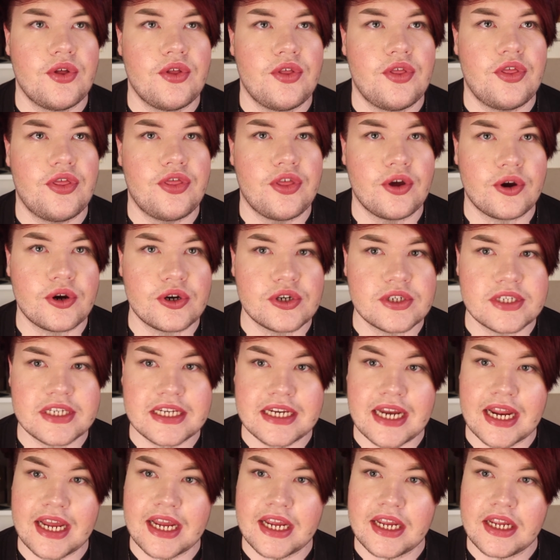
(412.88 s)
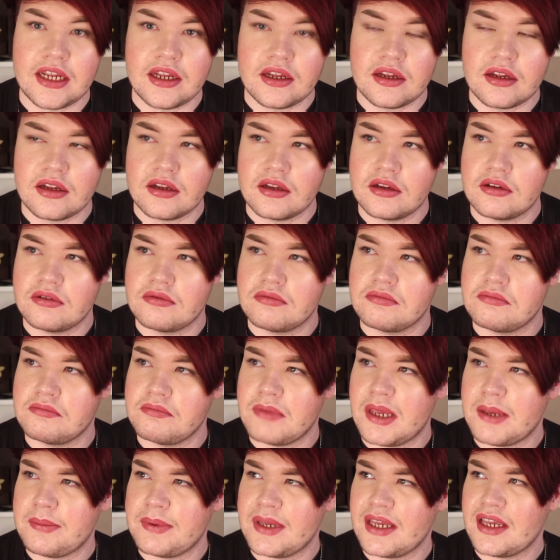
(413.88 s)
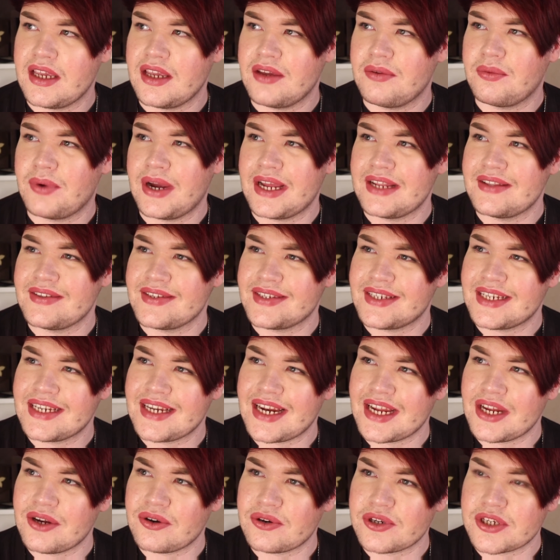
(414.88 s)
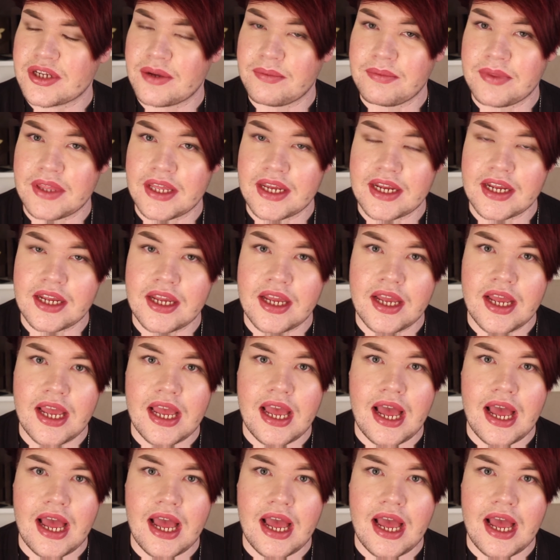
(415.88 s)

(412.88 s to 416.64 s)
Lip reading: Thursday night, maybe Wednesday night or something.